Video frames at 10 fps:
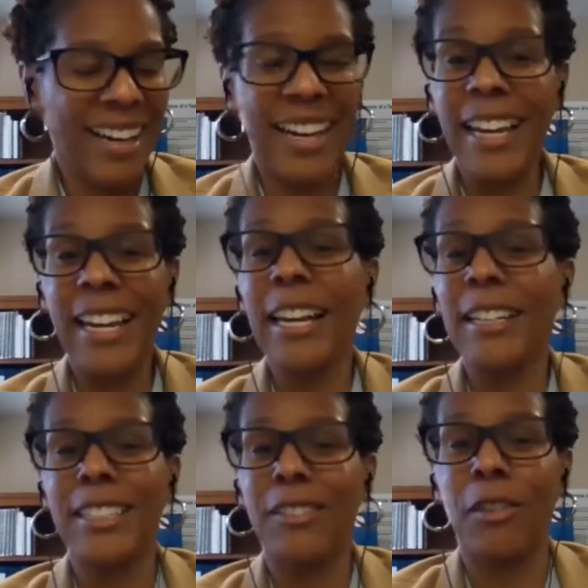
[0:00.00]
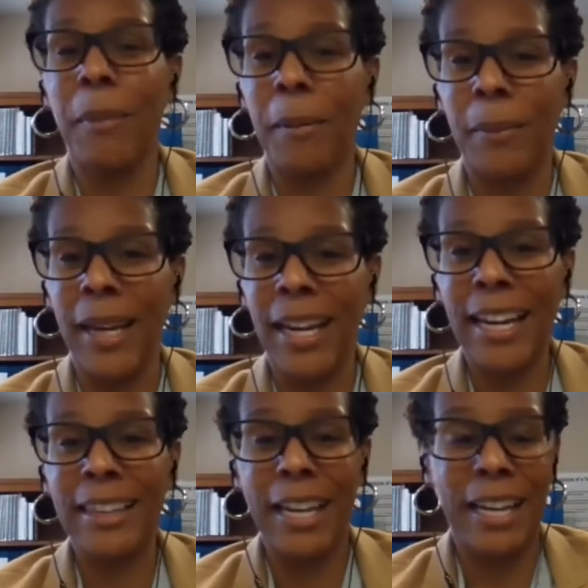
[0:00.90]
He doesn't even remember me.
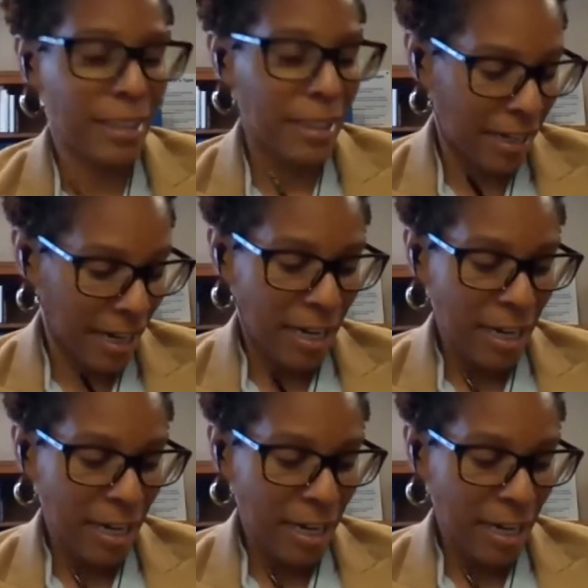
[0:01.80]
He thinks that